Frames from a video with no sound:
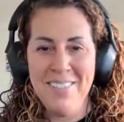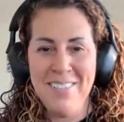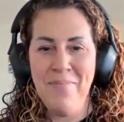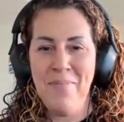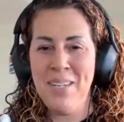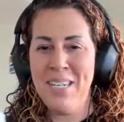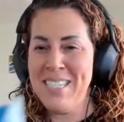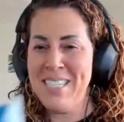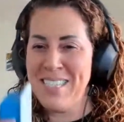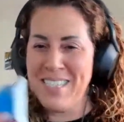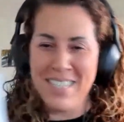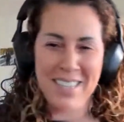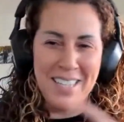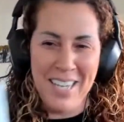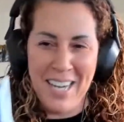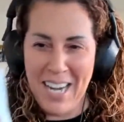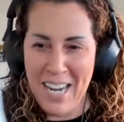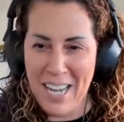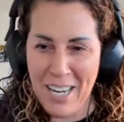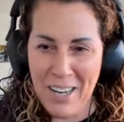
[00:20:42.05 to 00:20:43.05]
because then
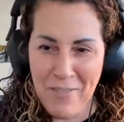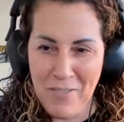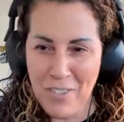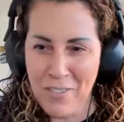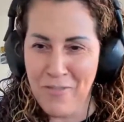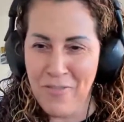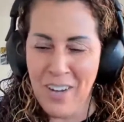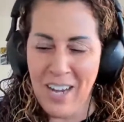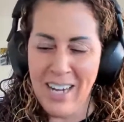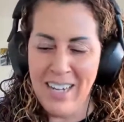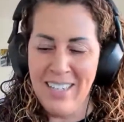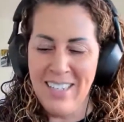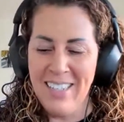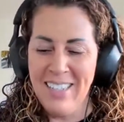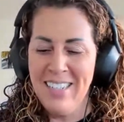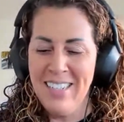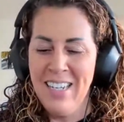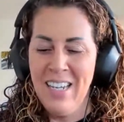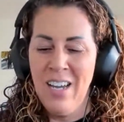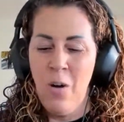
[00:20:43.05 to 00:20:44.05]
they can't have to find it.